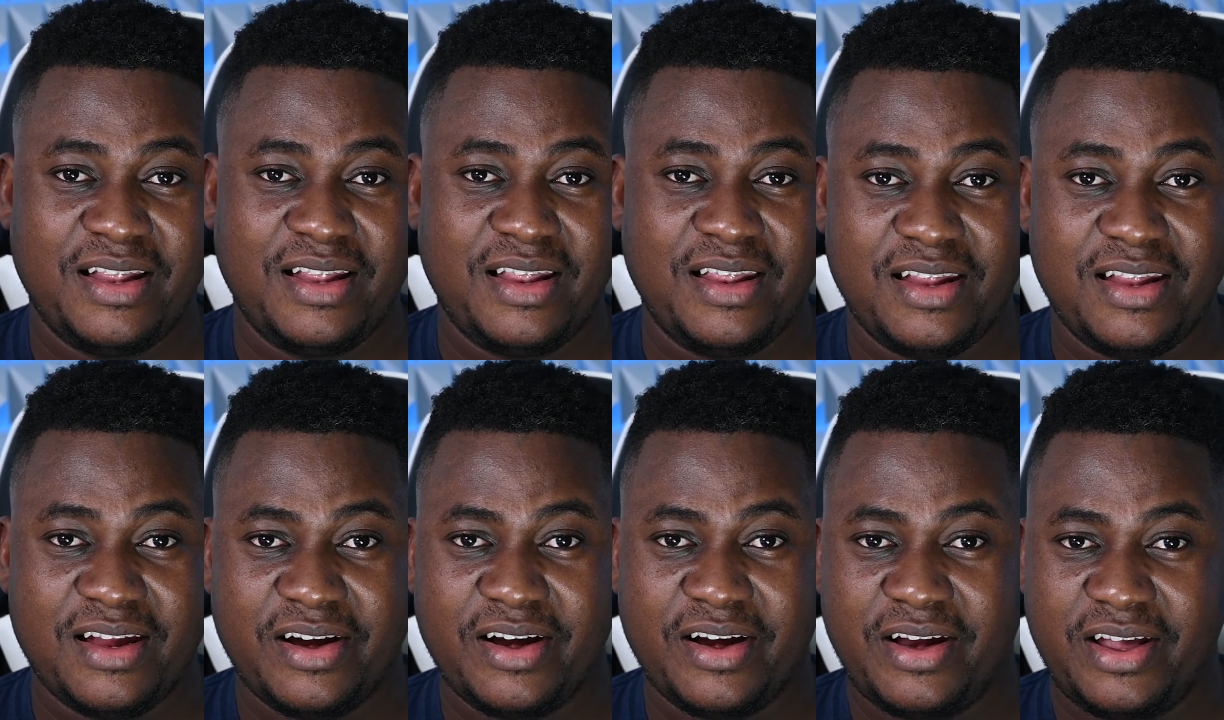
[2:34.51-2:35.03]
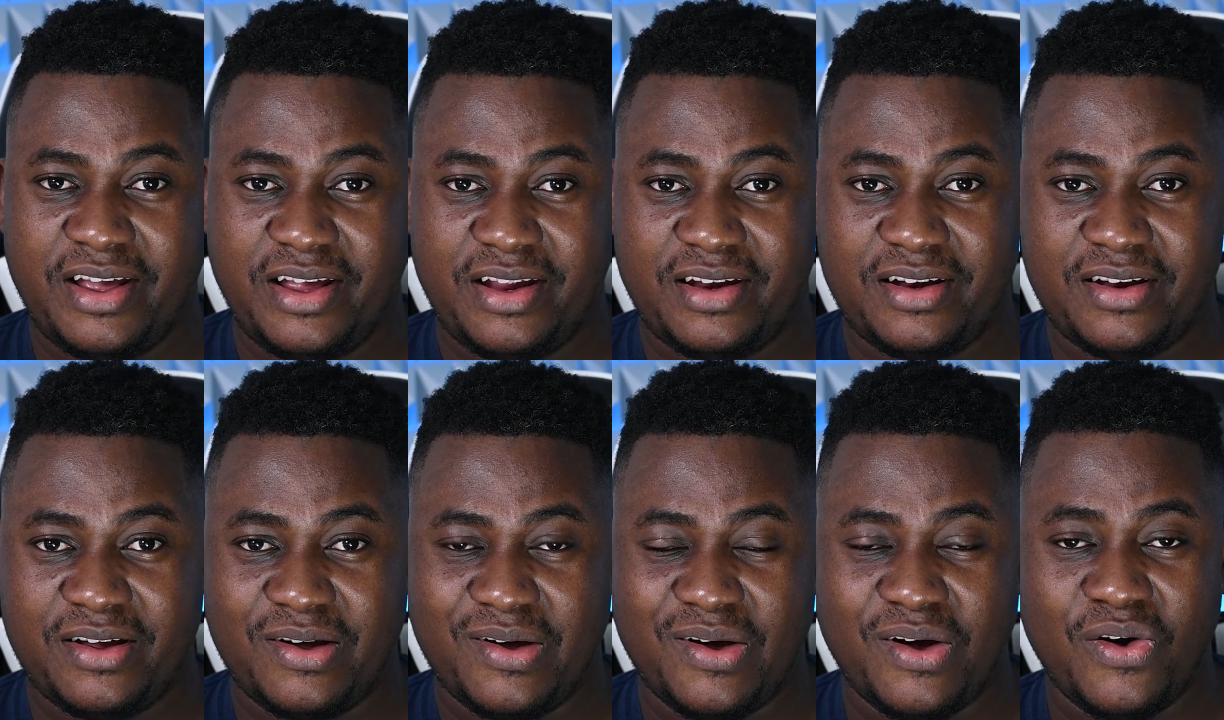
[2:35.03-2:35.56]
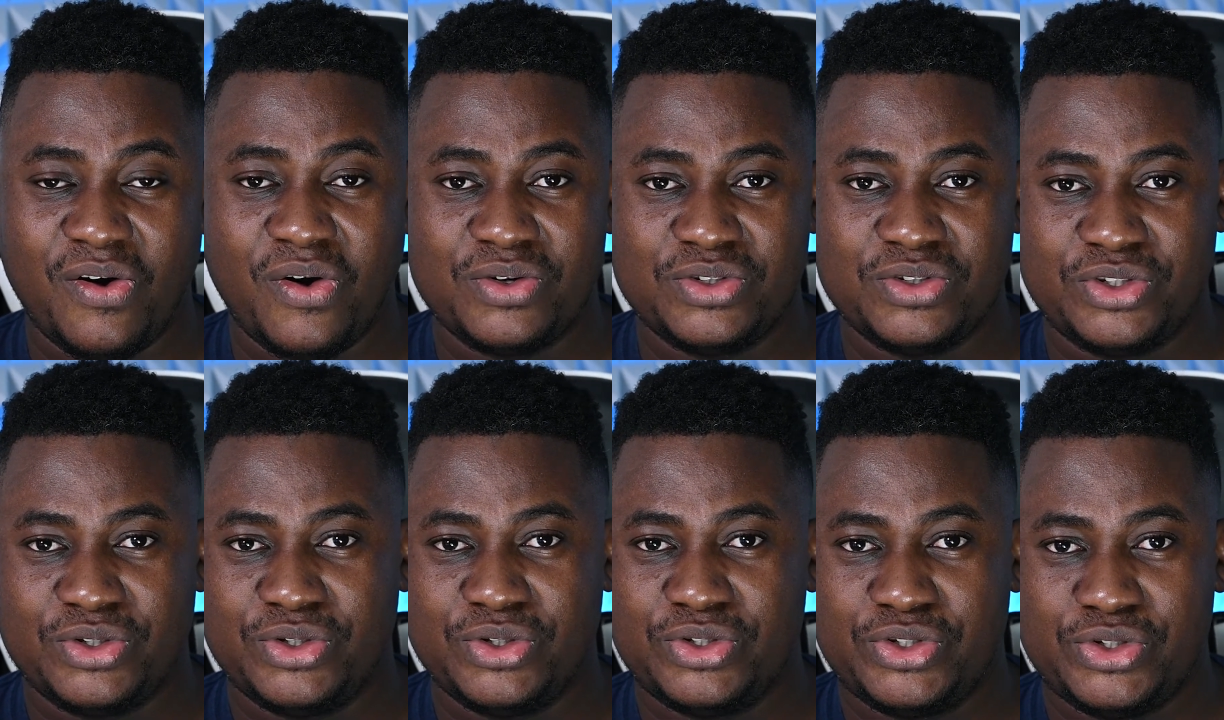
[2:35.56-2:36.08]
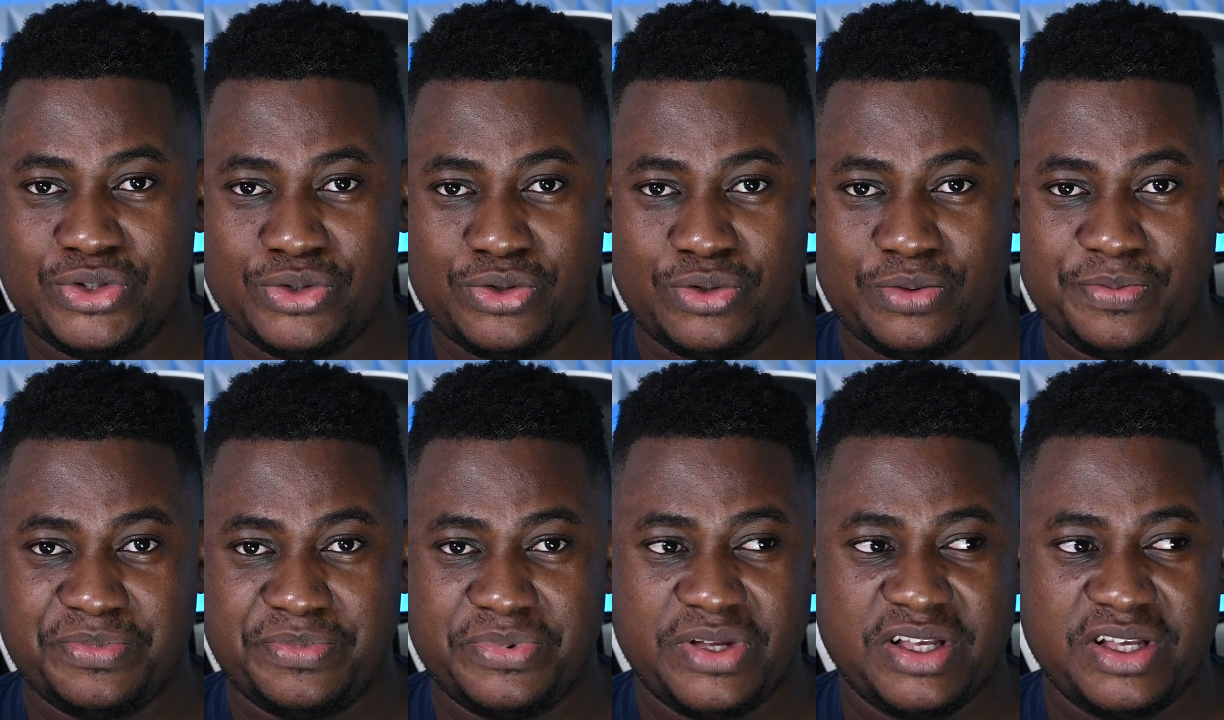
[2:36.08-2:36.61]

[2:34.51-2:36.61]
learning on YouTube.